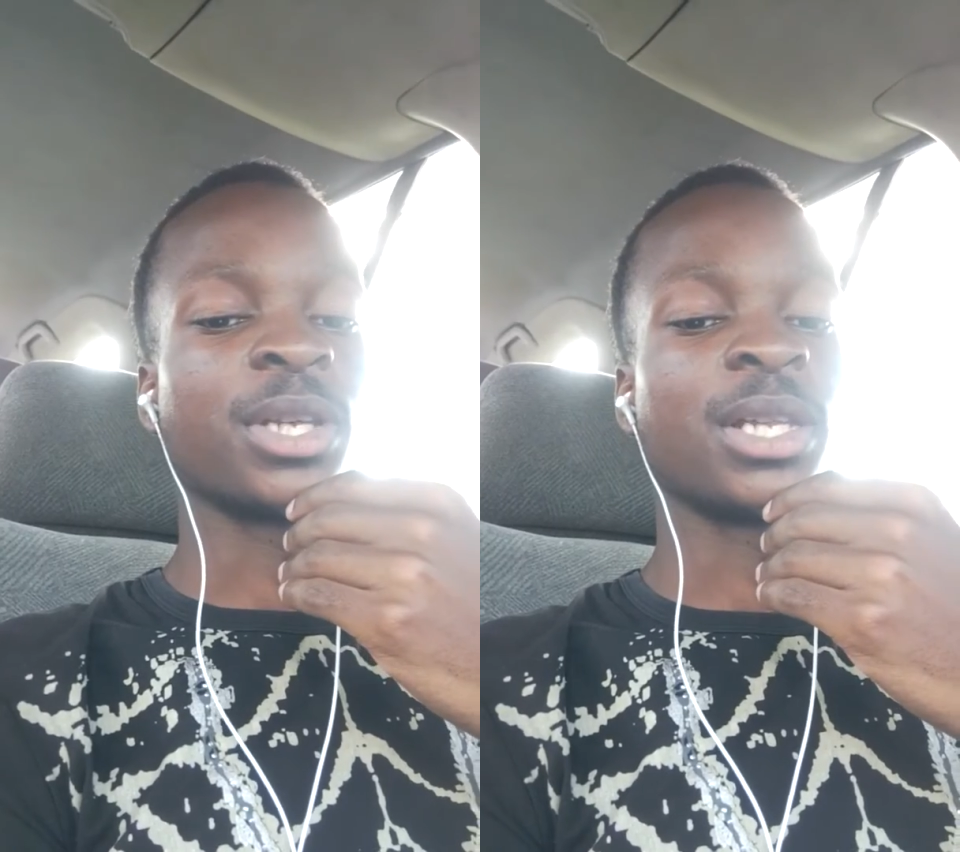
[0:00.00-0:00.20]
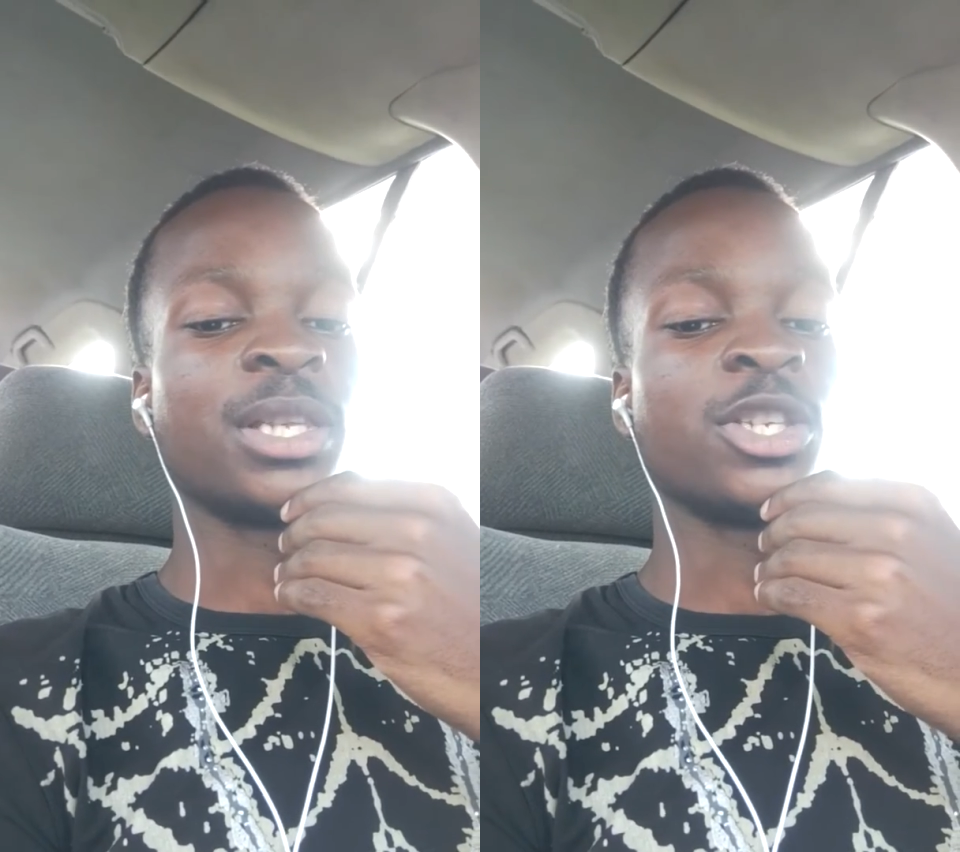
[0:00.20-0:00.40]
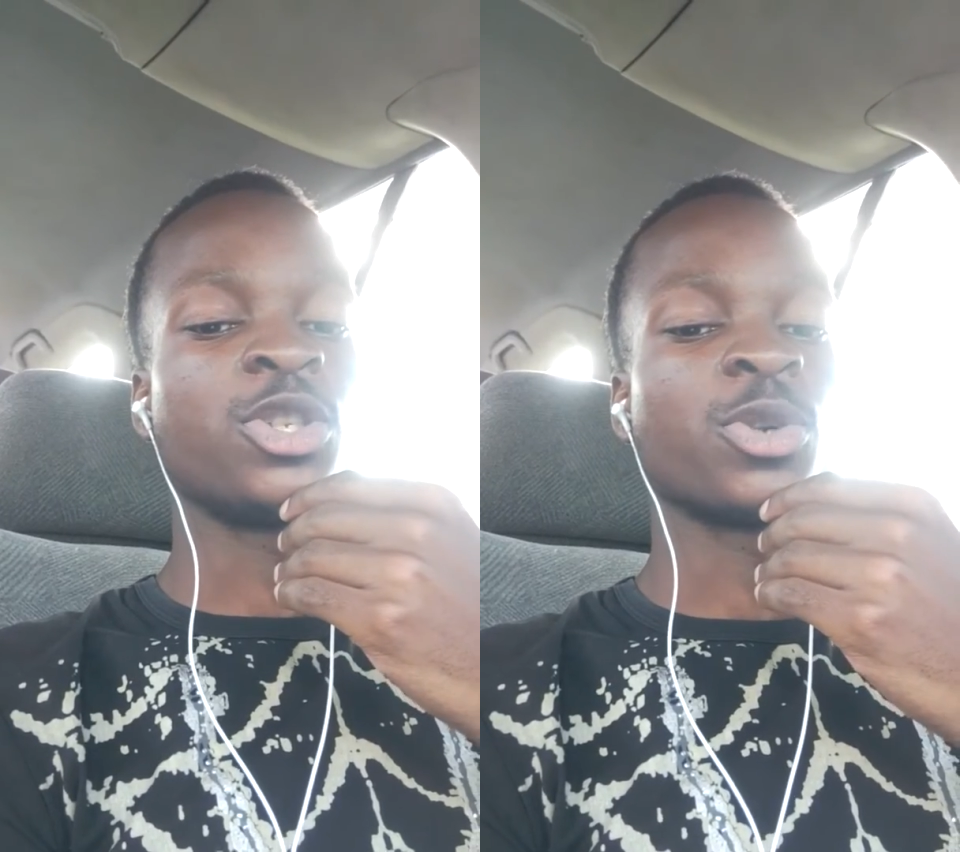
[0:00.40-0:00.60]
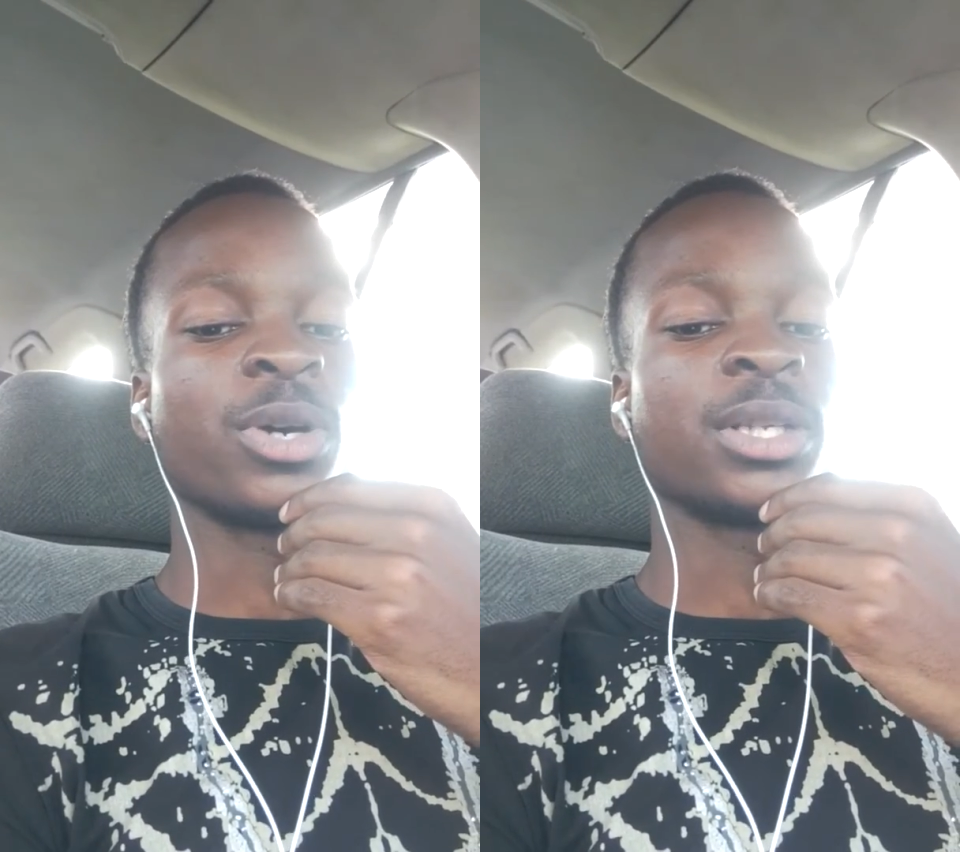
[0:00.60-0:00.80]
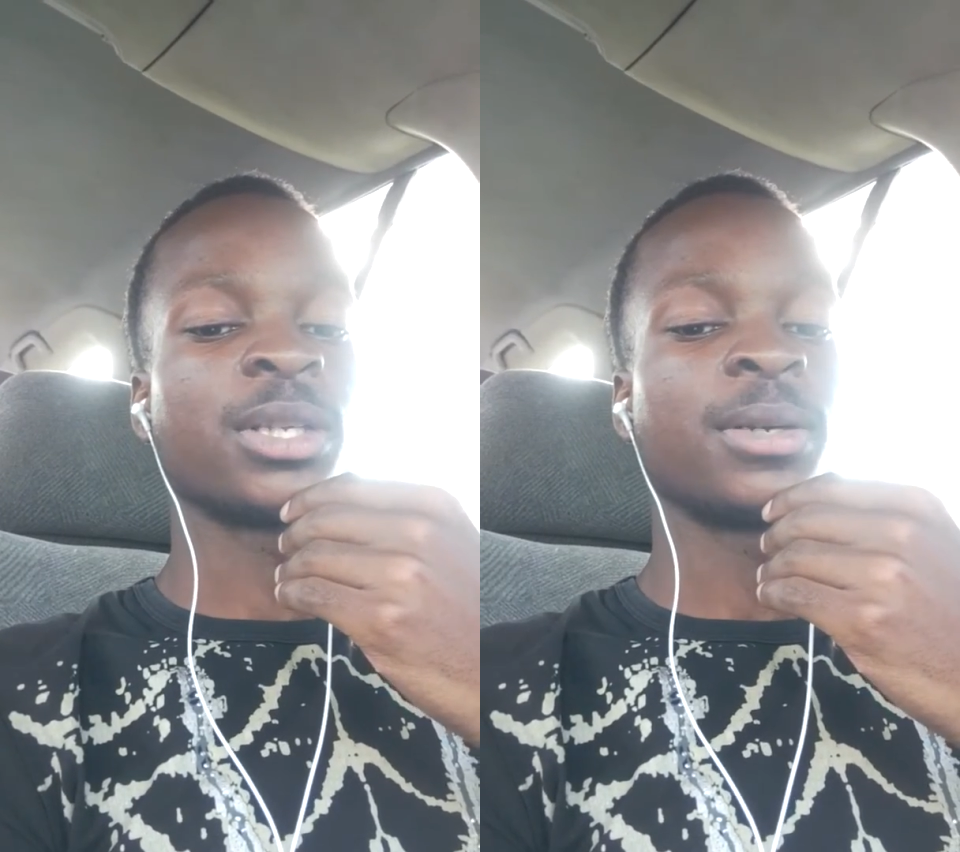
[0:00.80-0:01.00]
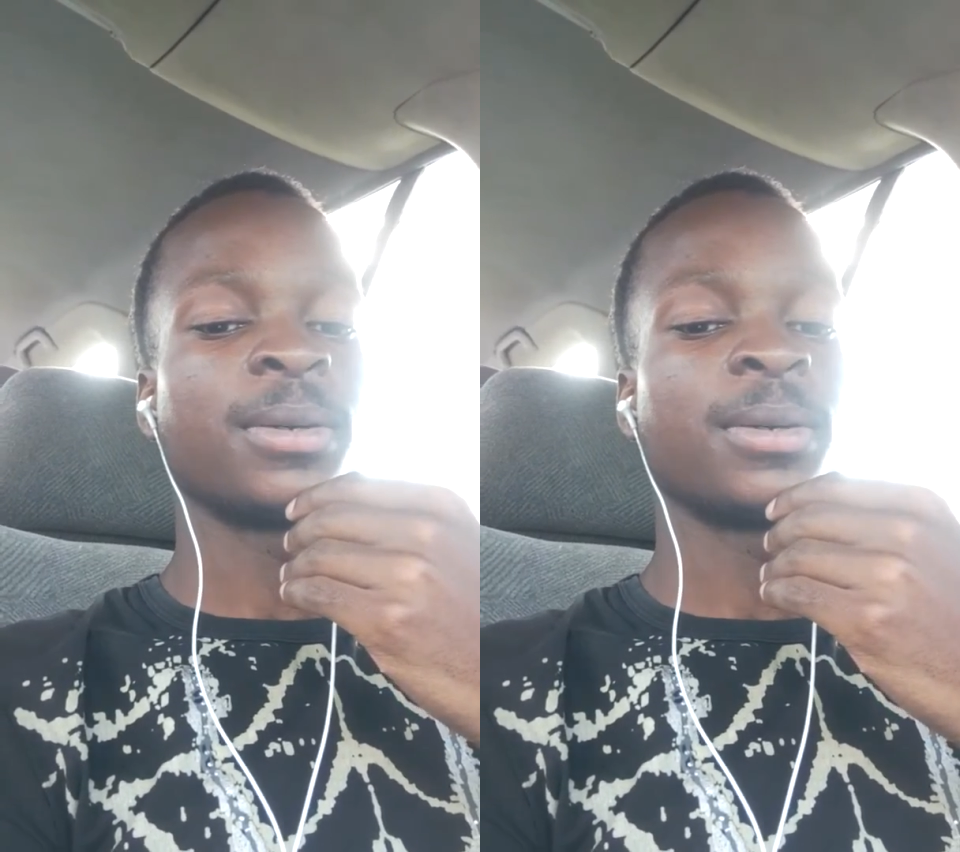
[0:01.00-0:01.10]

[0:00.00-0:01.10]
at these joints.